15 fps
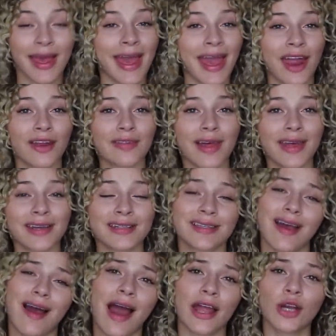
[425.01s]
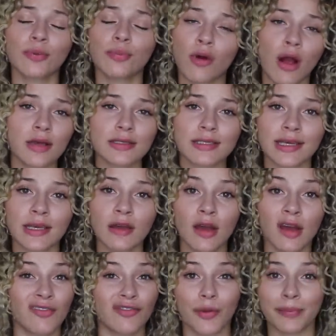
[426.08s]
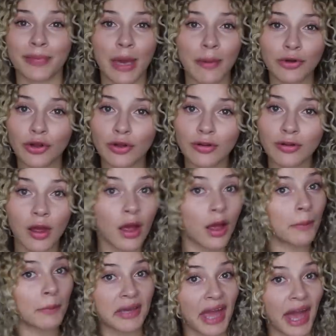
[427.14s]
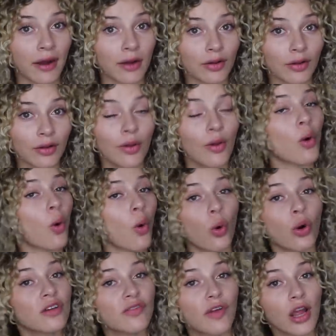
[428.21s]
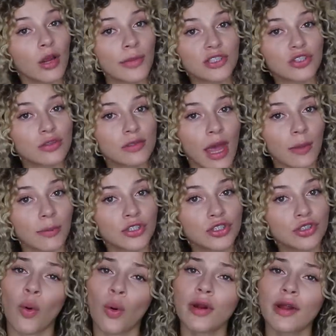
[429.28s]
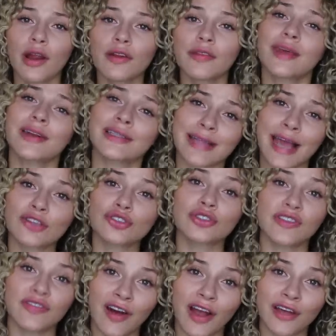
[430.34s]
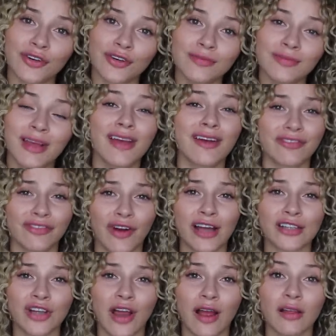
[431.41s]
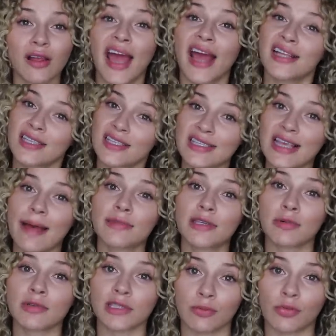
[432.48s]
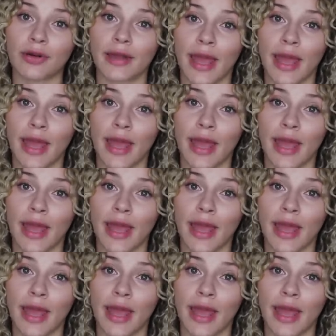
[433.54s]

hair that is a higher porosity from chemical, mechanical, or environmental damage, or hair that is naturally finer, fragile, and susceptible to more